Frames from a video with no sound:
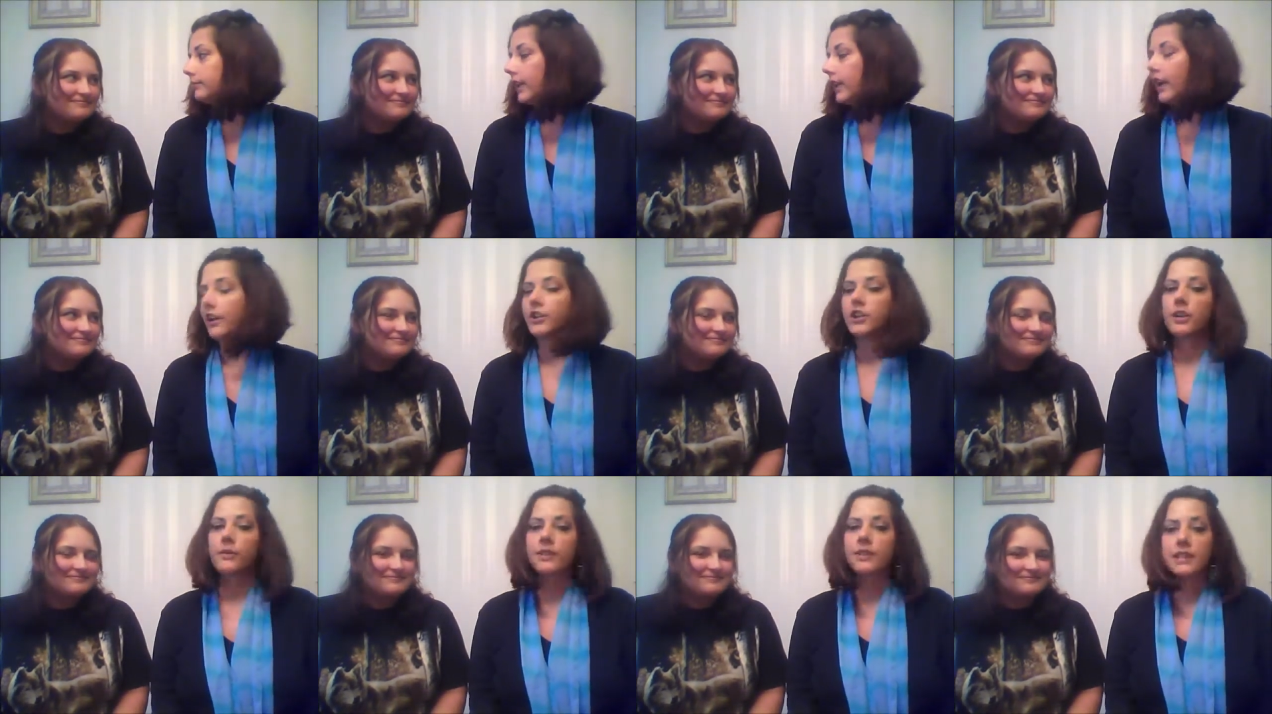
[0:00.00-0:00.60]
Speaker 1: because
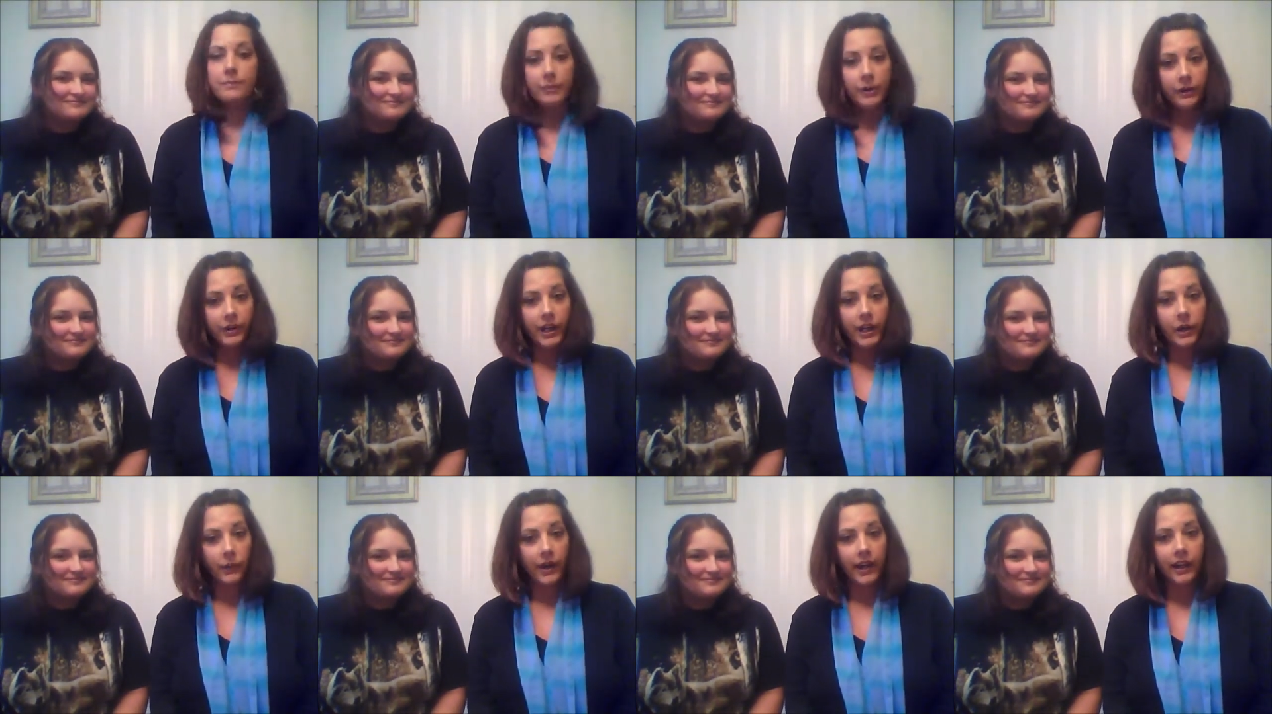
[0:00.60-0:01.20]
she was a
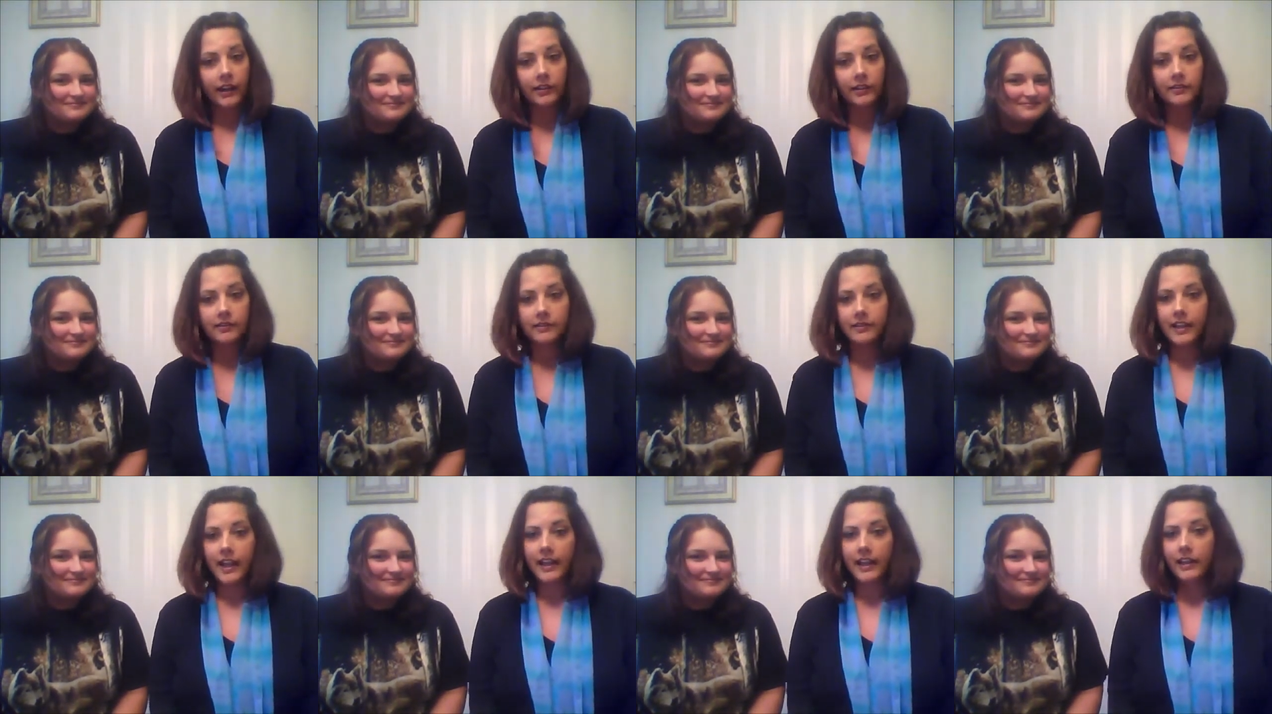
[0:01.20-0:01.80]
beauty queen
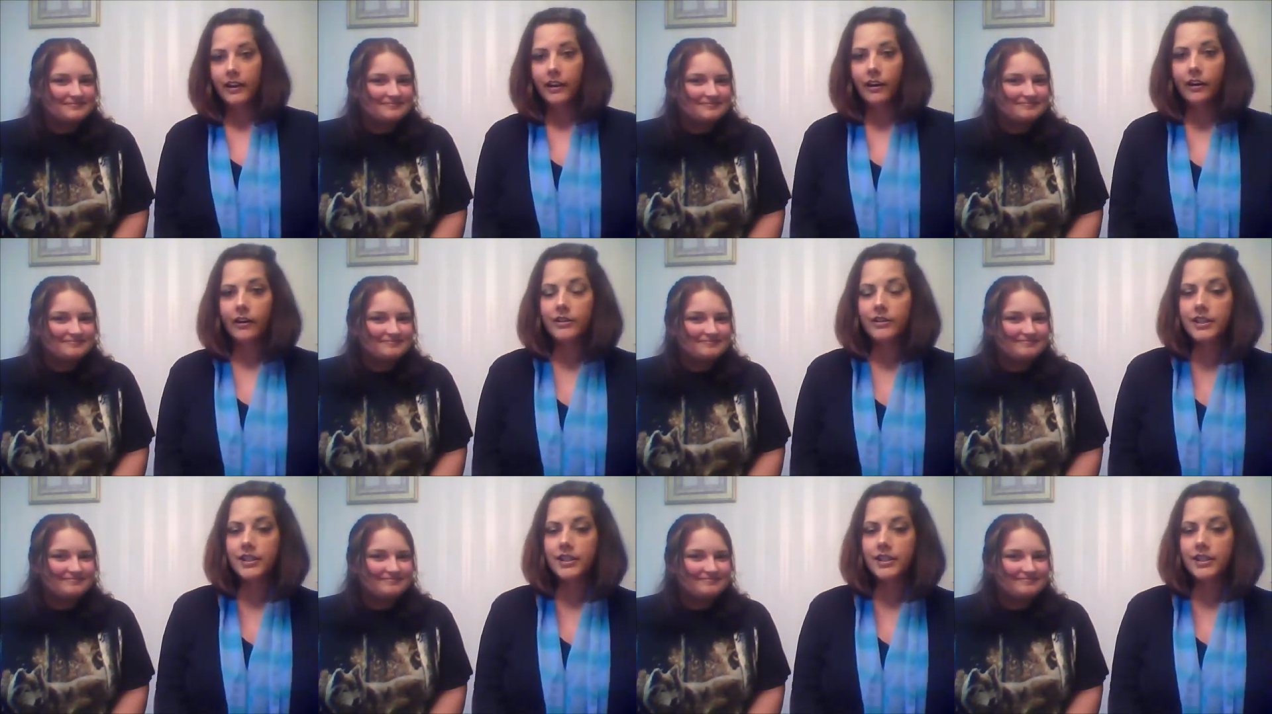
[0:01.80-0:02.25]
that year.